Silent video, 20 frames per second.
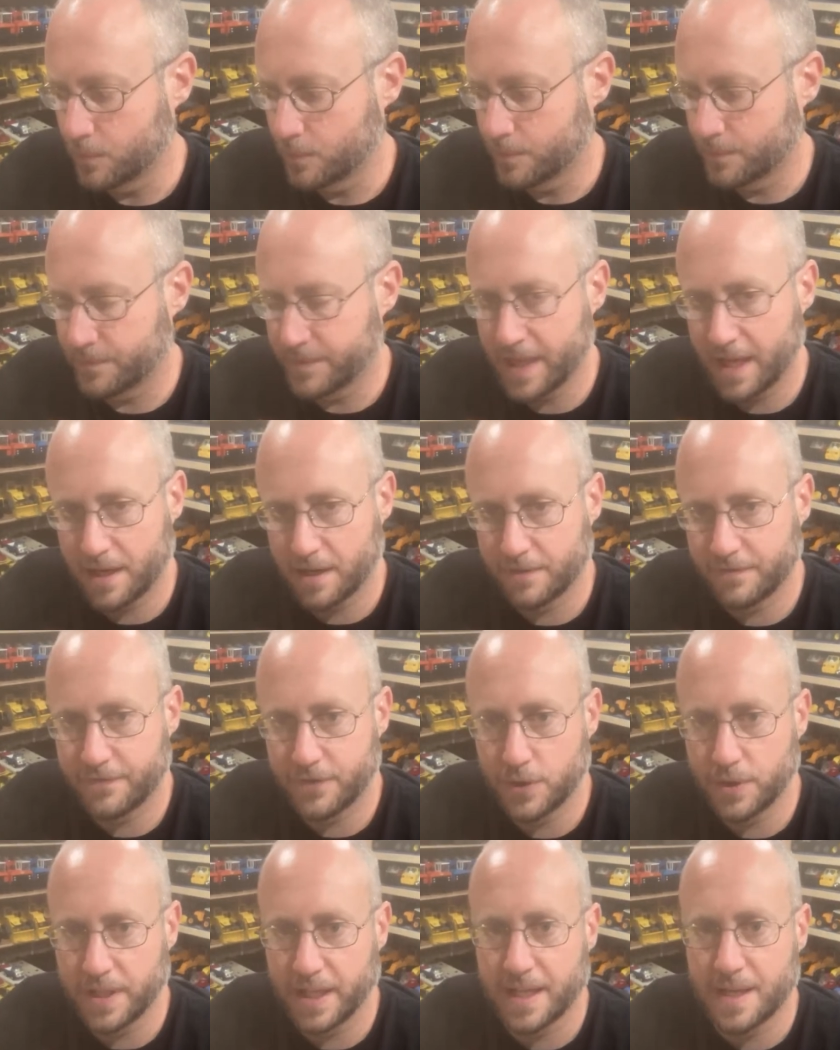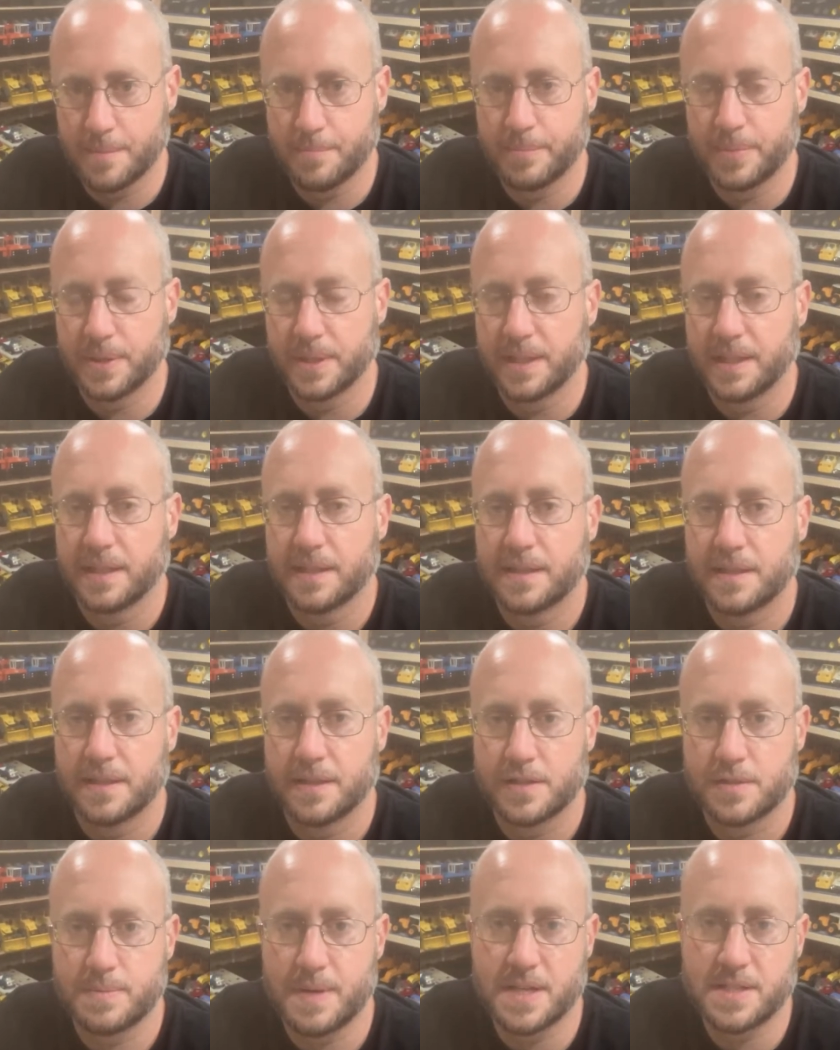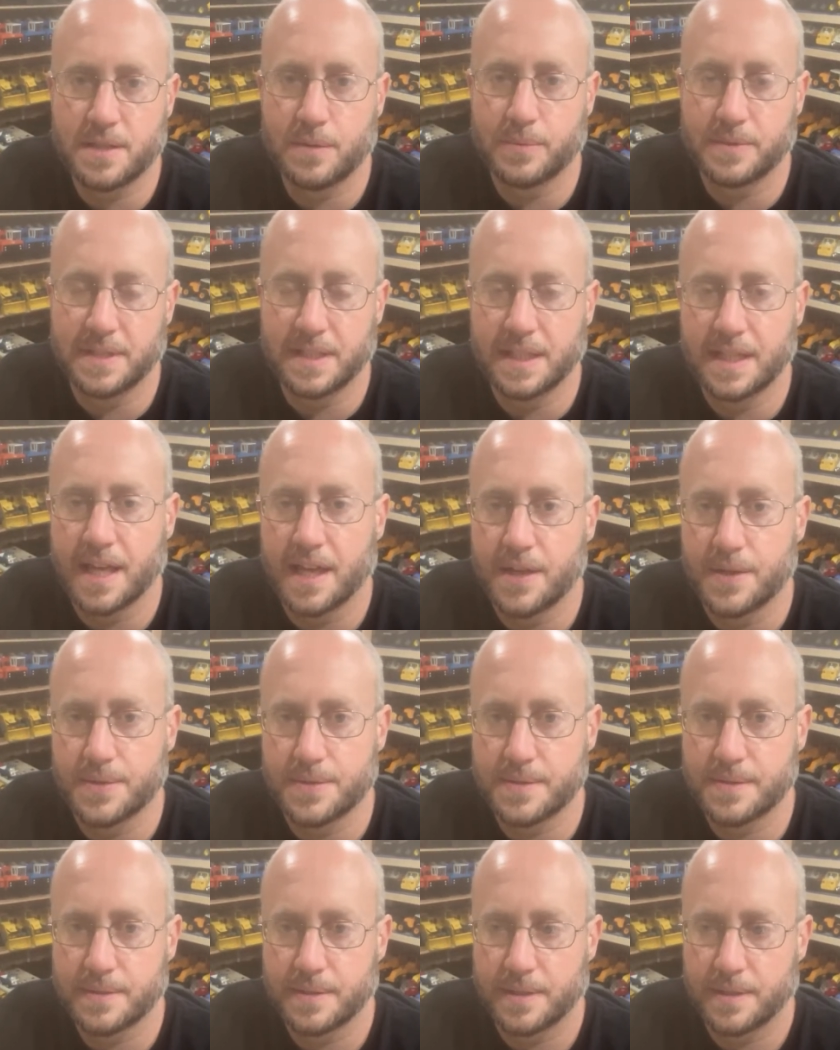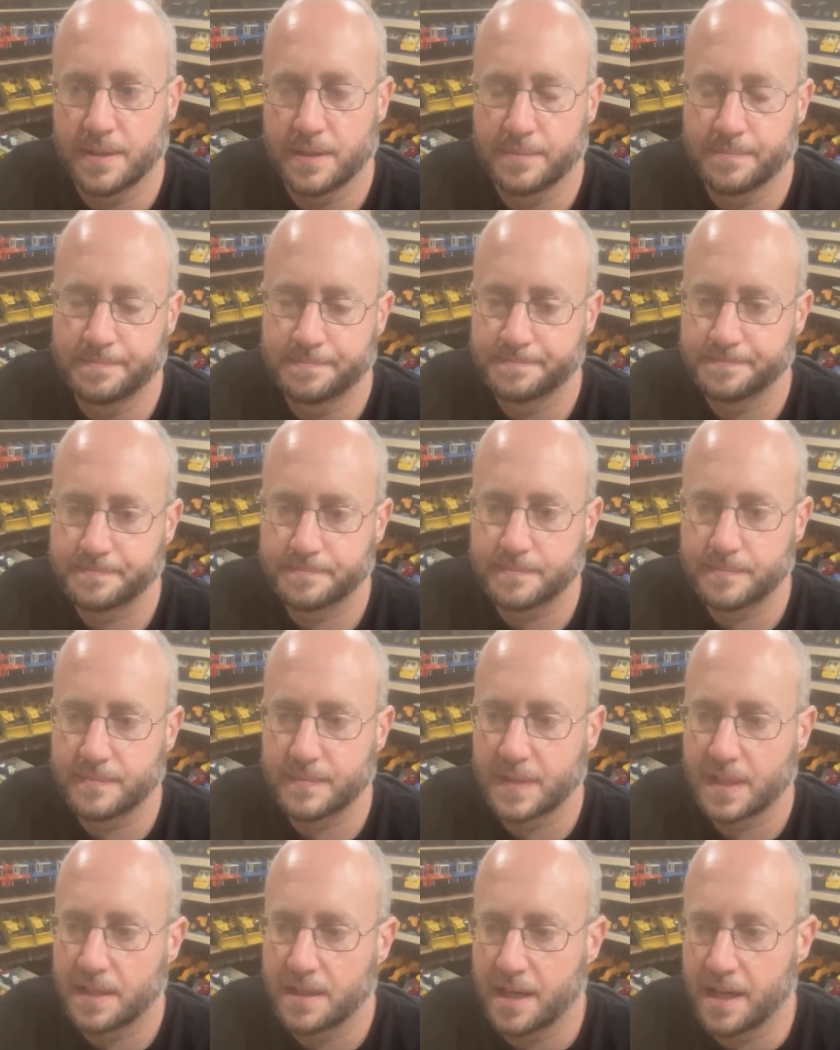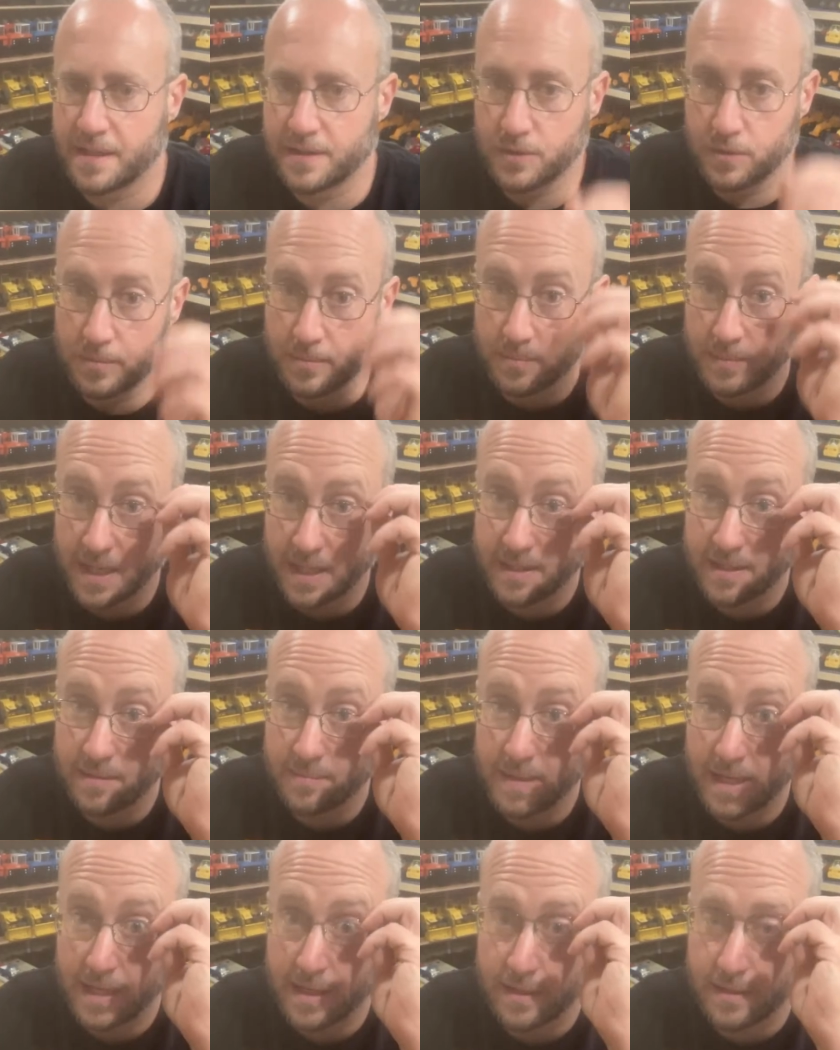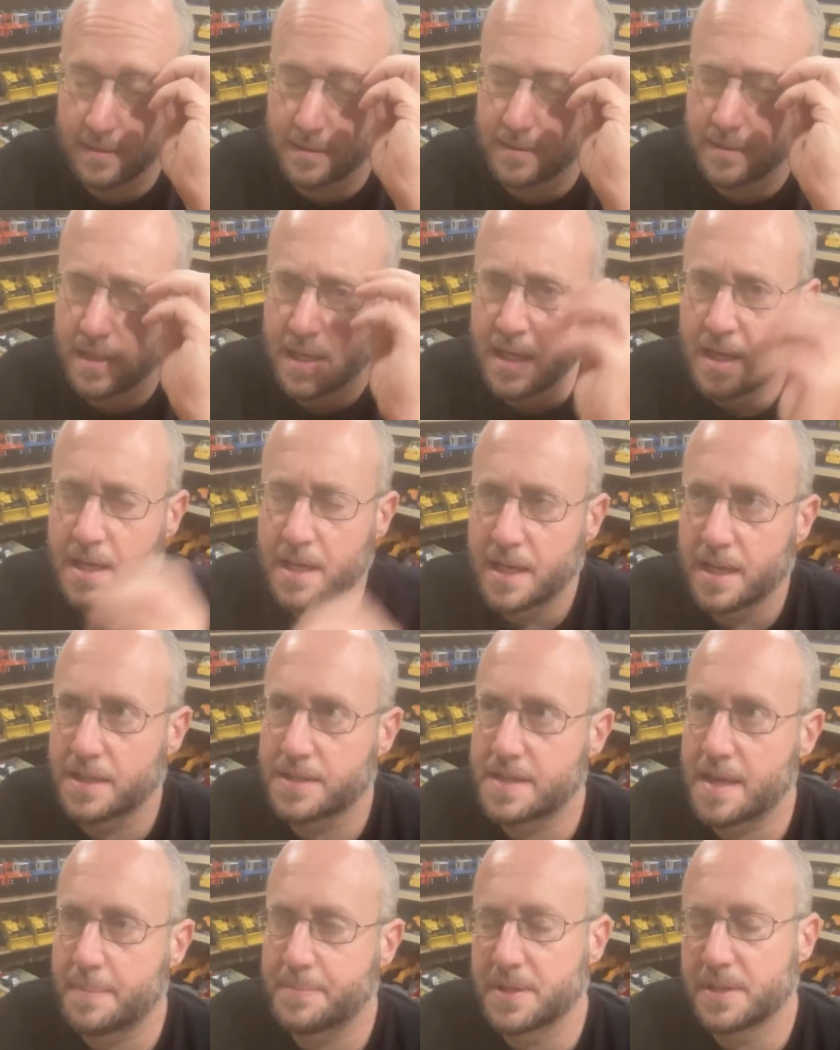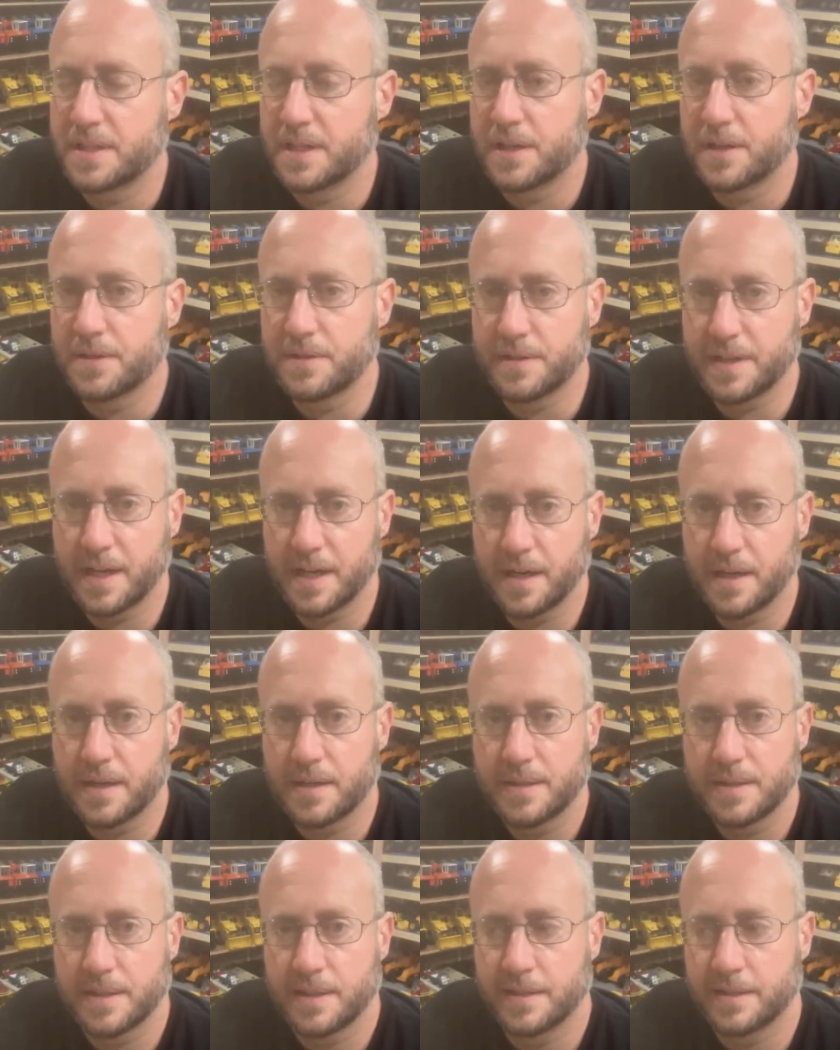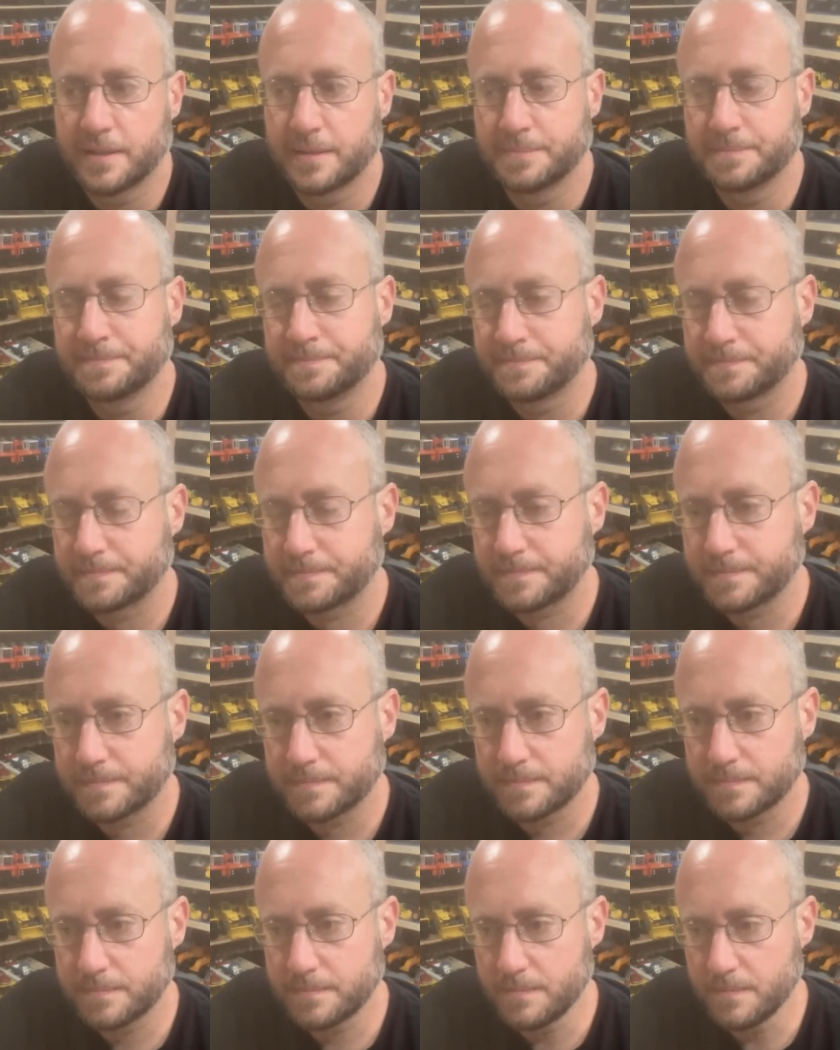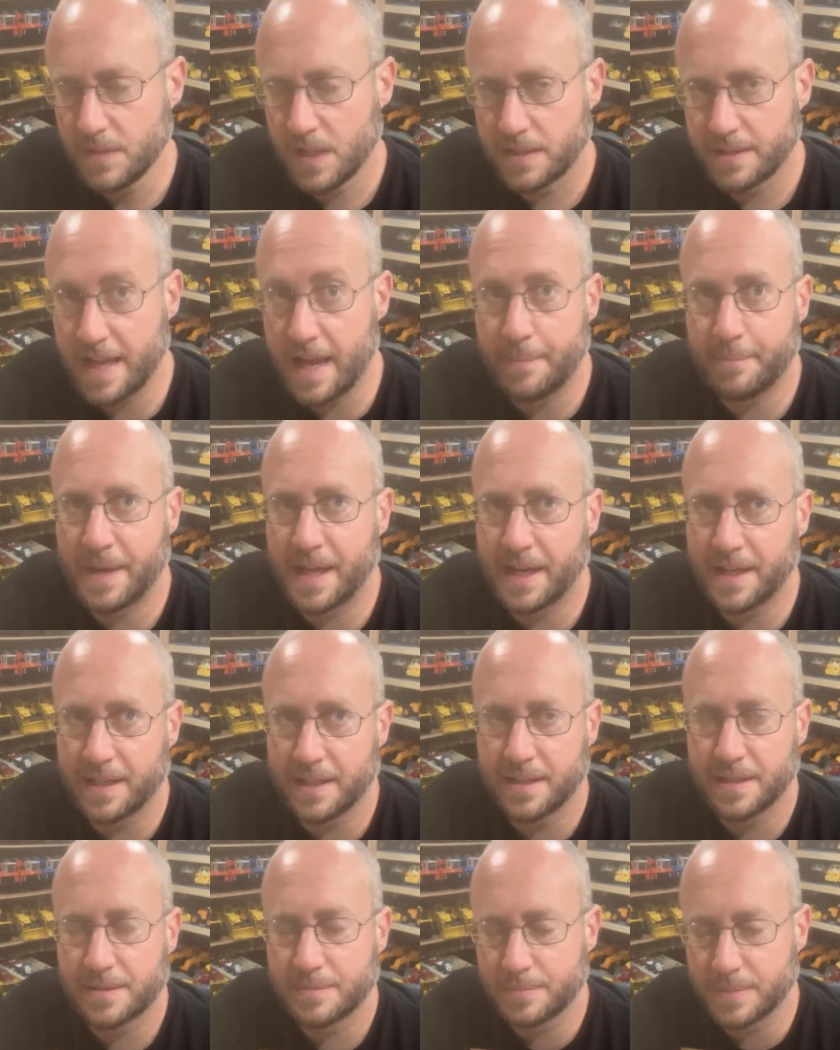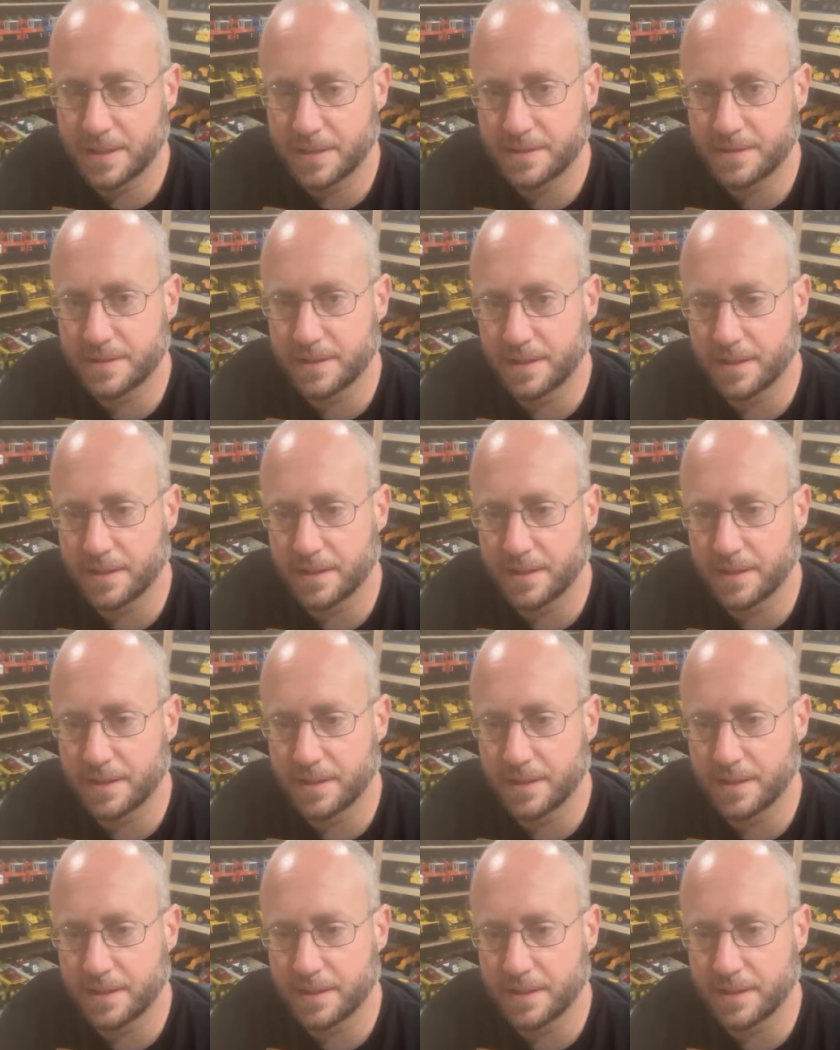that are fully complete, especially with decals. I did make a exception here or there, not many, but